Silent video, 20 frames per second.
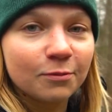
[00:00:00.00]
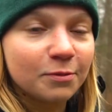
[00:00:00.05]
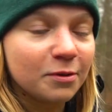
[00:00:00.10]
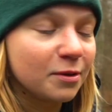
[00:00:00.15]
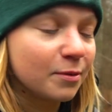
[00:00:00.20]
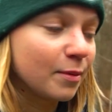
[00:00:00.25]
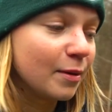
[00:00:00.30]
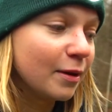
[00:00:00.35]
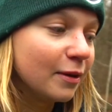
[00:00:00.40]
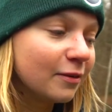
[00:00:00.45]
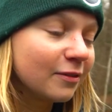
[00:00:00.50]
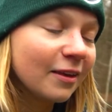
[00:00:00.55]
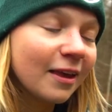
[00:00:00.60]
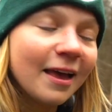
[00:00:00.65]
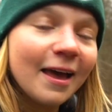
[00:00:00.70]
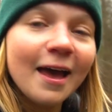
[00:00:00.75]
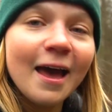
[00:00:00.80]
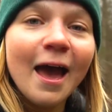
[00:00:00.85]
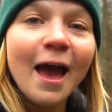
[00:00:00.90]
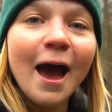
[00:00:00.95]

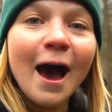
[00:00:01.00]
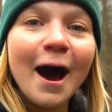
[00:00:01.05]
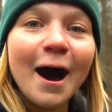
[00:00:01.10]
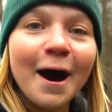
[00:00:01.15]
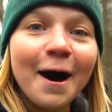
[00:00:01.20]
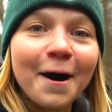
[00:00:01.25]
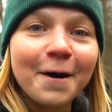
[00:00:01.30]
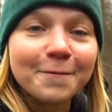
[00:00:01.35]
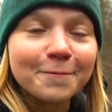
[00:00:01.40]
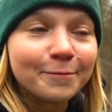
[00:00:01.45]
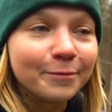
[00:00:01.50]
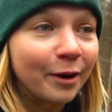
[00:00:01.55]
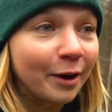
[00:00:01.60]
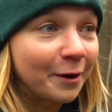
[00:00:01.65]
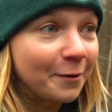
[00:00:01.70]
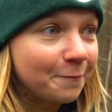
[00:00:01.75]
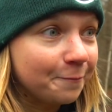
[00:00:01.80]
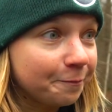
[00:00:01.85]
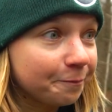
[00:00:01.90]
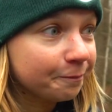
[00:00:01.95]
Um, the largemouth were a
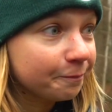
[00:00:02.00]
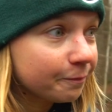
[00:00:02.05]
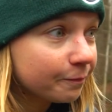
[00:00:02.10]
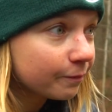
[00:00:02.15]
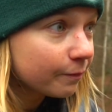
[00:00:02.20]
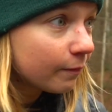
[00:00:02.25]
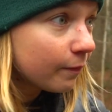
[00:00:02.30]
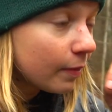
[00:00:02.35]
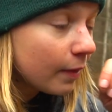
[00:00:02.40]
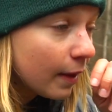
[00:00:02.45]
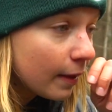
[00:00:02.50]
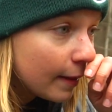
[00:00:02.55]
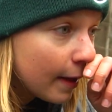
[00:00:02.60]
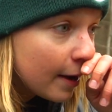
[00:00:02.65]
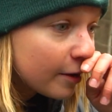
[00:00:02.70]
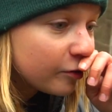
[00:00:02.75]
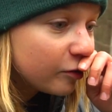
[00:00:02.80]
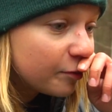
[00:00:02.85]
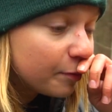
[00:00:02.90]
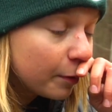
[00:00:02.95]
little bit off this year, had
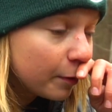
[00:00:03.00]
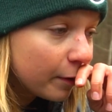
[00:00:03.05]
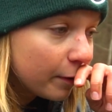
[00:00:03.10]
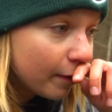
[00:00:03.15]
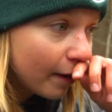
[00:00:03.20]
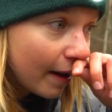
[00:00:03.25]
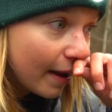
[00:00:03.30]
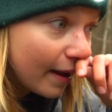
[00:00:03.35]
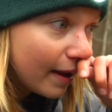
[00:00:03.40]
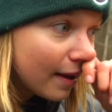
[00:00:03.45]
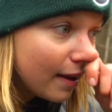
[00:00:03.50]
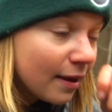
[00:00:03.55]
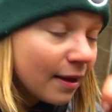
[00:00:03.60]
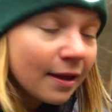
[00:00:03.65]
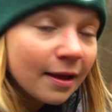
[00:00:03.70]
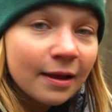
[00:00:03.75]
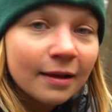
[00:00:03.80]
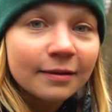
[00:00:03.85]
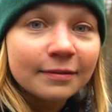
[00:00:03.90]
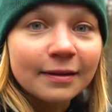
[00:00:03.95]
a little bit of a harder
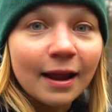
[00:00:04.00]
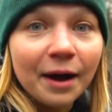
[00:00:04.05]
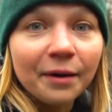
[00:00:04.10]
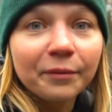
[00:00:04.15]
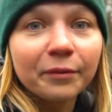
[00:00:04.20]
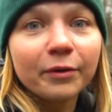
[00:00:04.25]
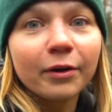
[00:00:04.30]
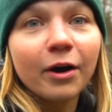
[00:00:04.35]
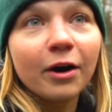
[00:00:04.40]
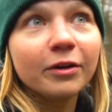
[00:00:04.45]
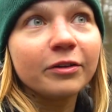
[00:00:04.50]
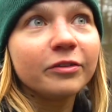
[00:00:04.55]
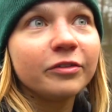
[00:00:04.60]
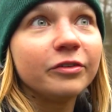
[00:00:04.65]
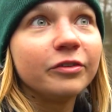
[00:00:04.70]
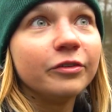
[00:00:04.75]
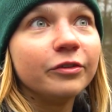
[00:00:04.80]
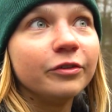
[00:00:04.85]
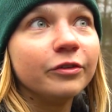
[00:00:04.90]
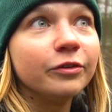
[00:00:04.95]
time finding them, but we
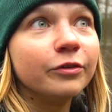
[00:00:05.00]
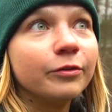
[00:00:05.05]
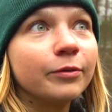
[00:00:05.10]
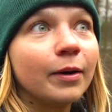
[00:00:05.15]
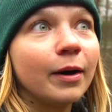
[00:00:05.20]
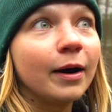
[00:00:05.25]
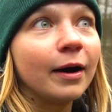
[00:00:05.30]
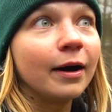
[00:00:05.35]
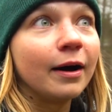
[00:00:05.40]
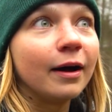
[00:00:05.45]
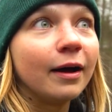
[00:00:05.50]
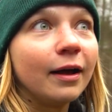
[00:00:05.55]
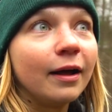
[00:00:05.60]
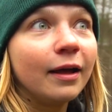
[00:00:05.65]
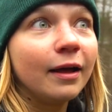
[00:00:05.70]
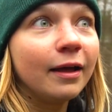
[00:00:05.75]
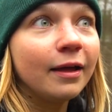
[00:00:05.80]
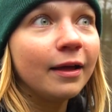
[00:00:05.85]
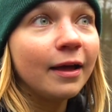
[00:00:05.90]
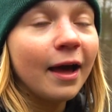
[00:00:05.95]
did a lot of multi species
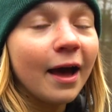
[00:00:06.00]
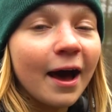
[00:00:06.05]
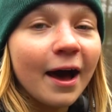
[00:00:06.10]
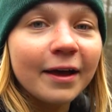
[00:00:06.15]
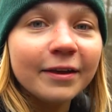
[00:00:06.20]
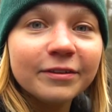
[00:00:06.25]
in the boat.